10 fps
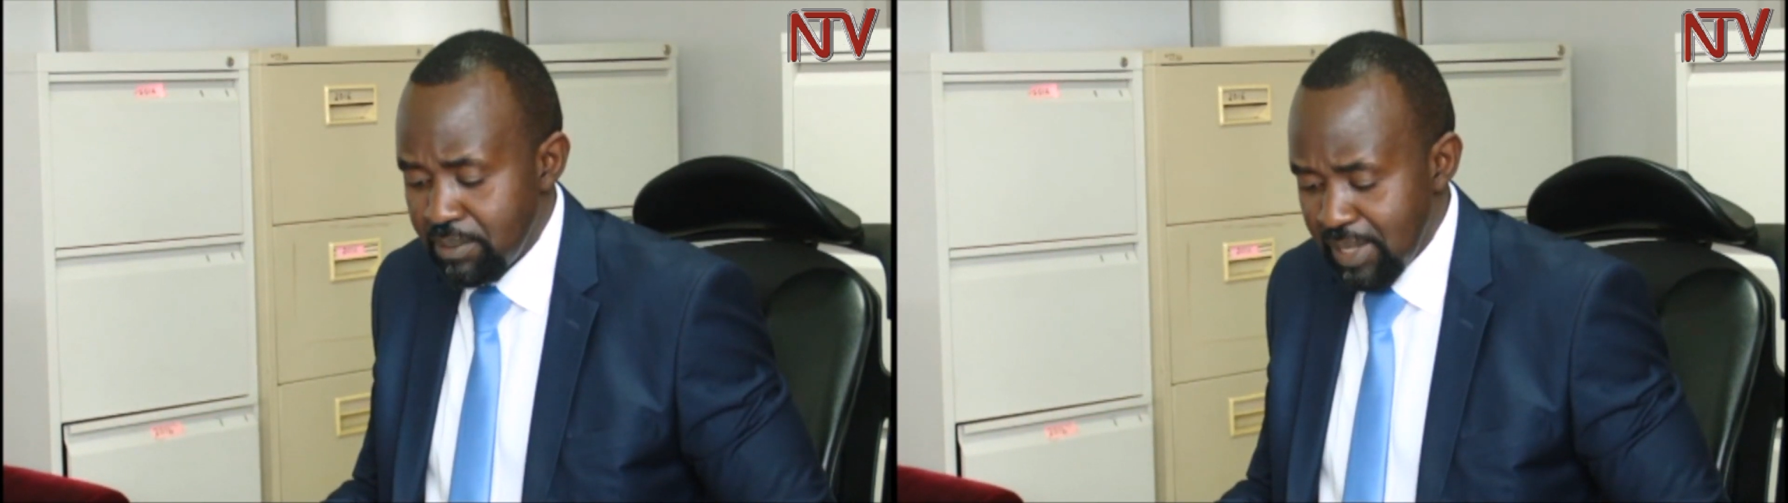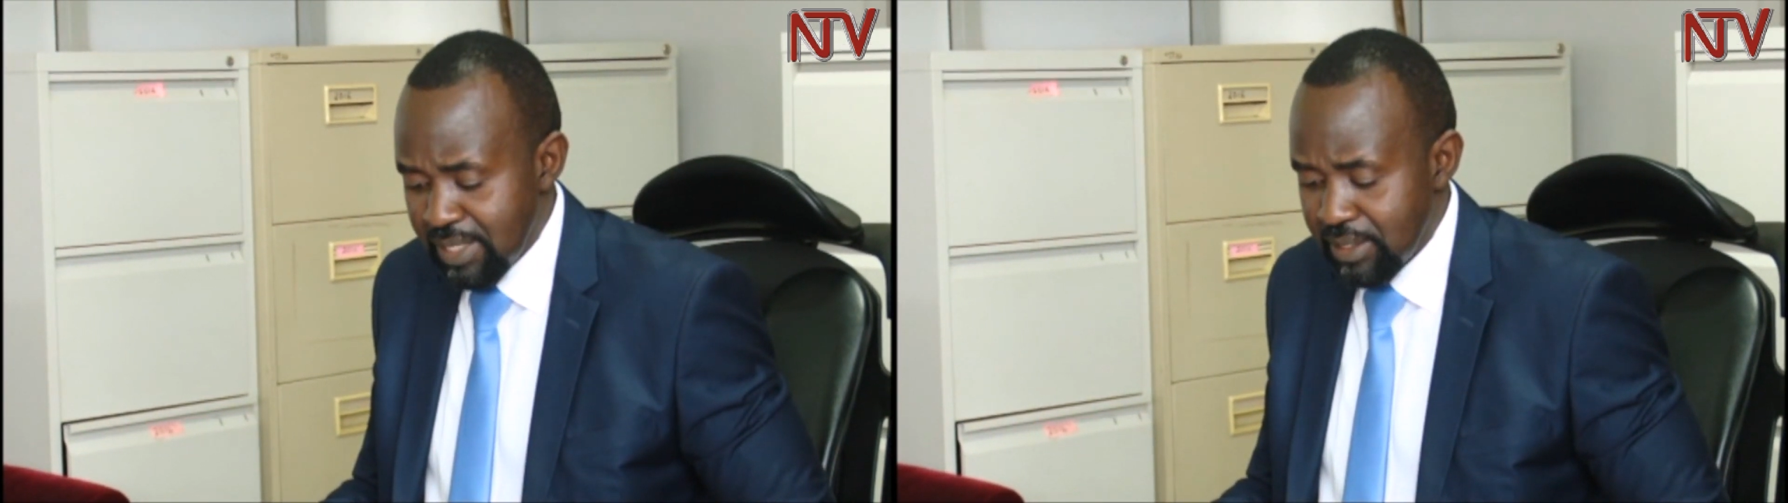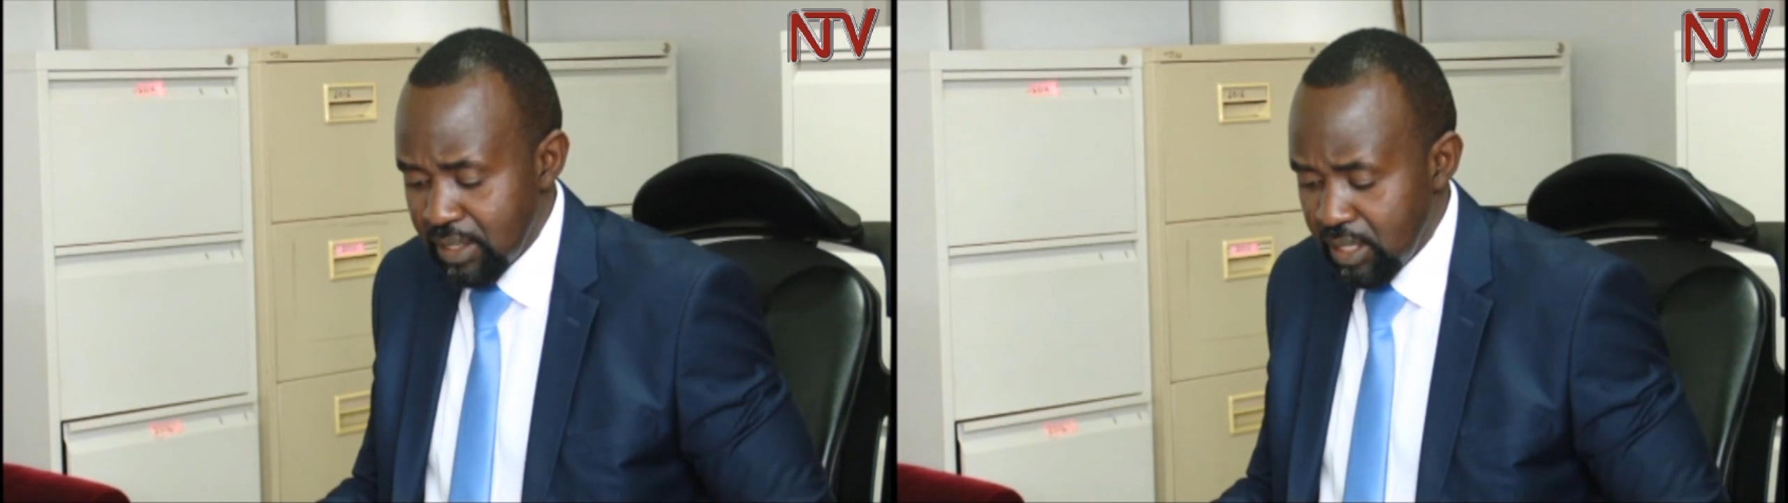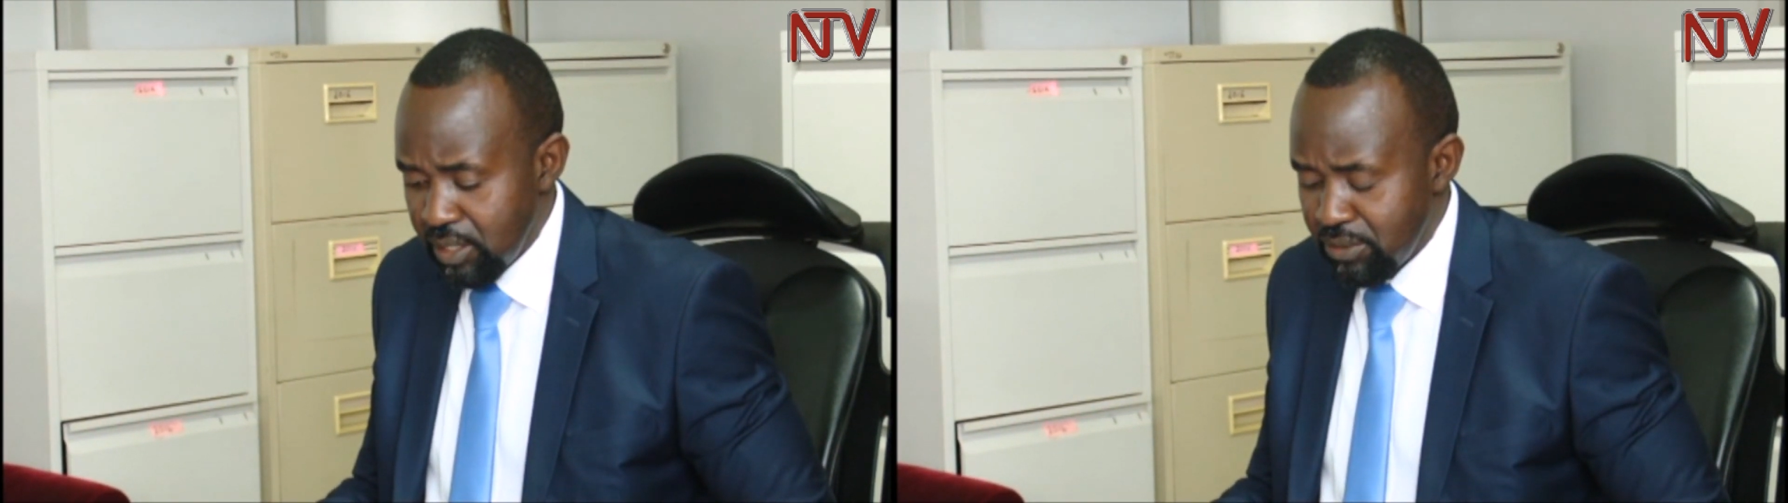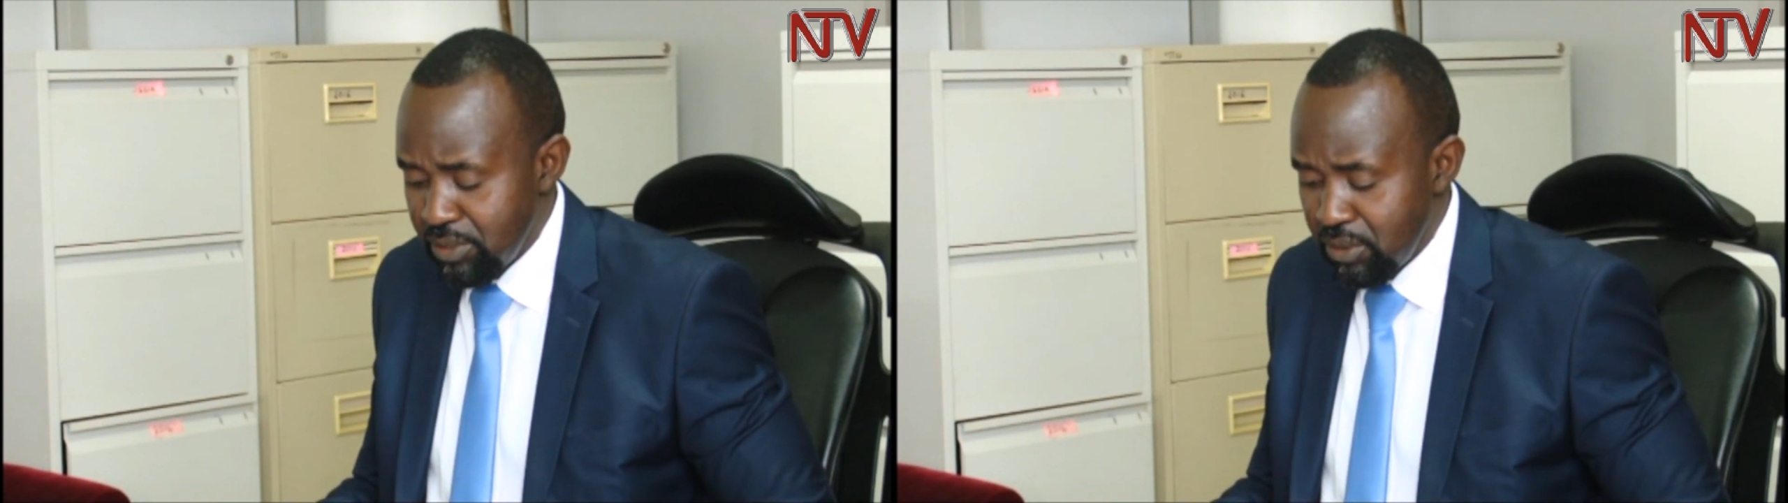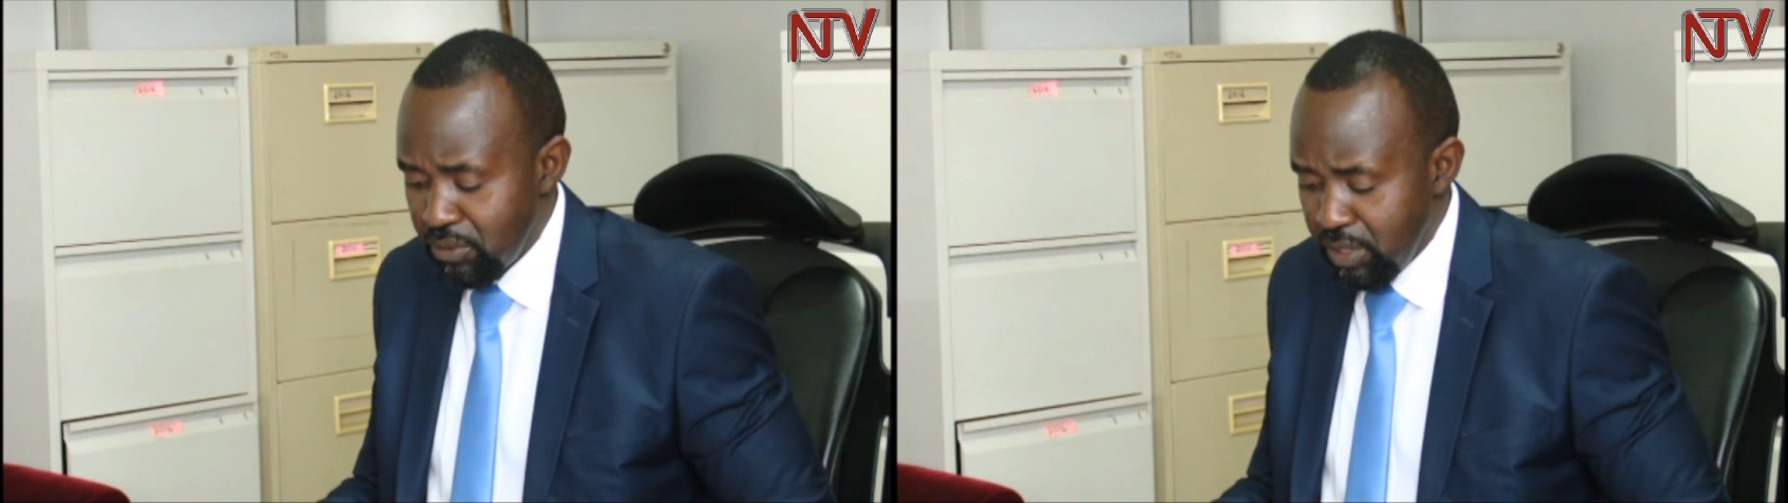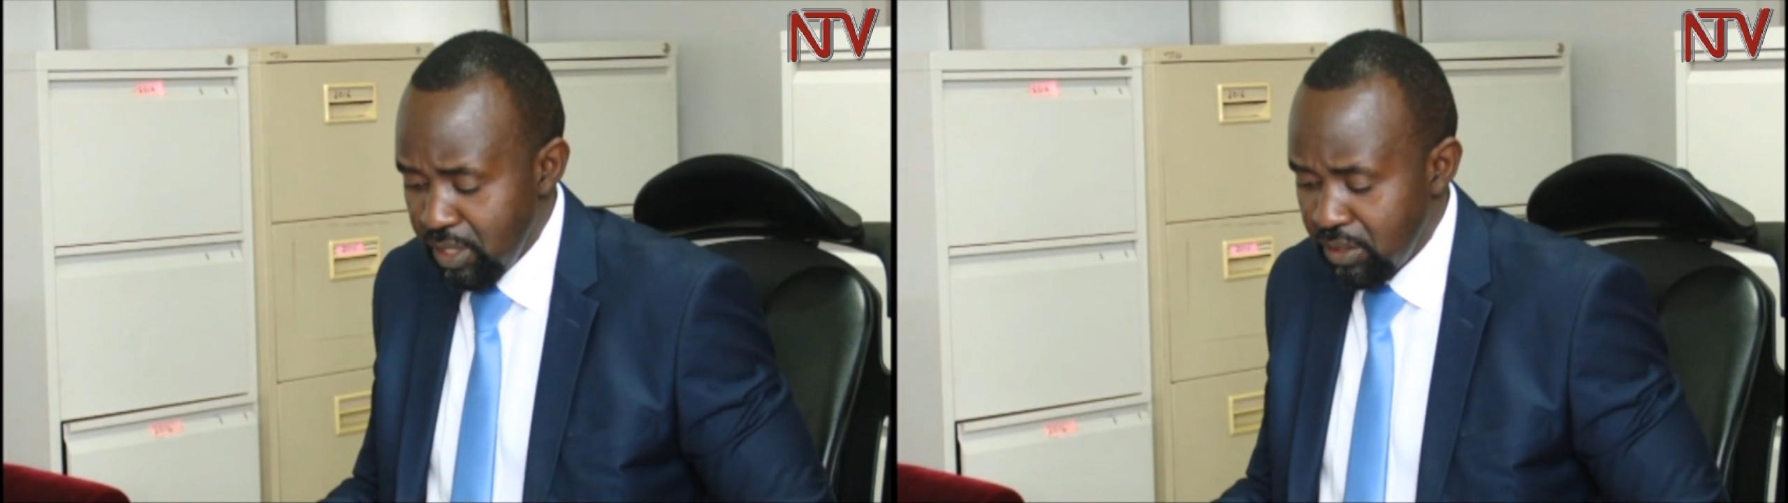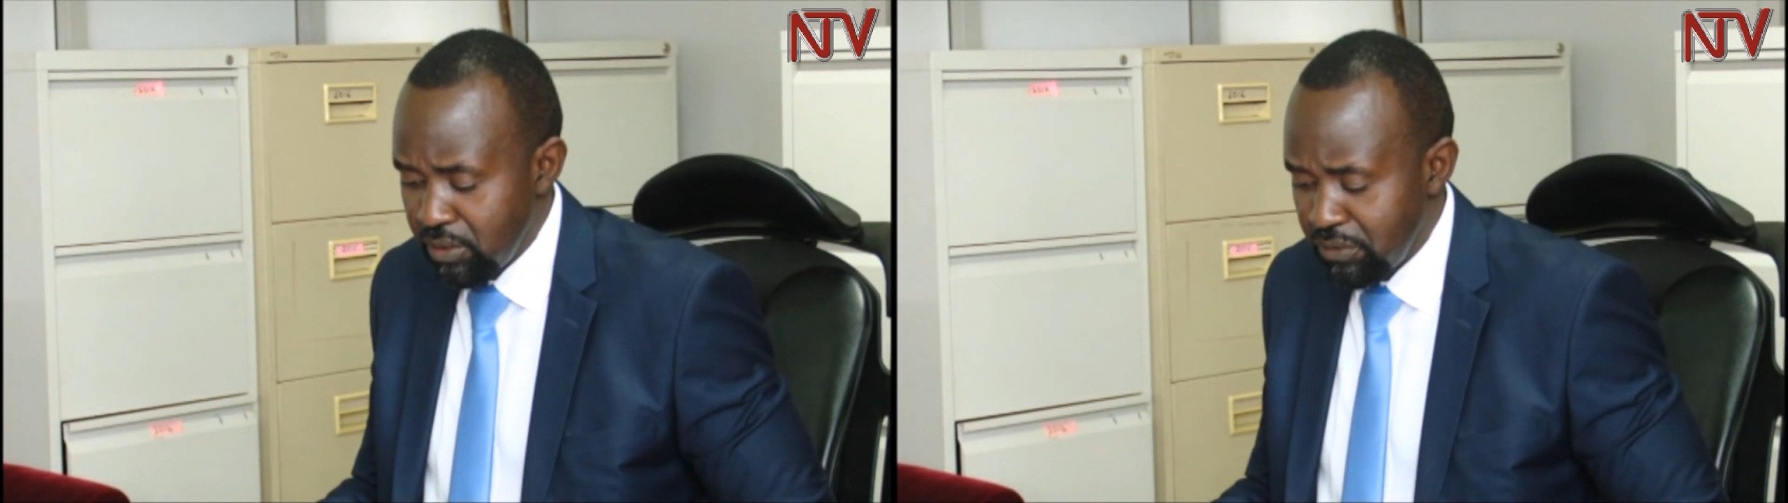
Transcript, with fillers: must relate to the ruling